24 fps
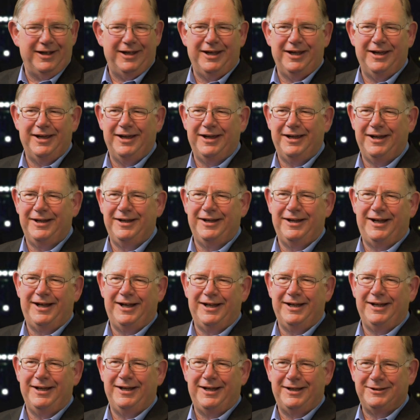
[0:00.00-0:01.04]
And
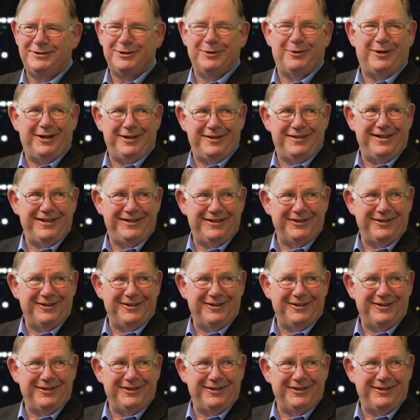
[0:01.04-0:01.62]
I, so I, at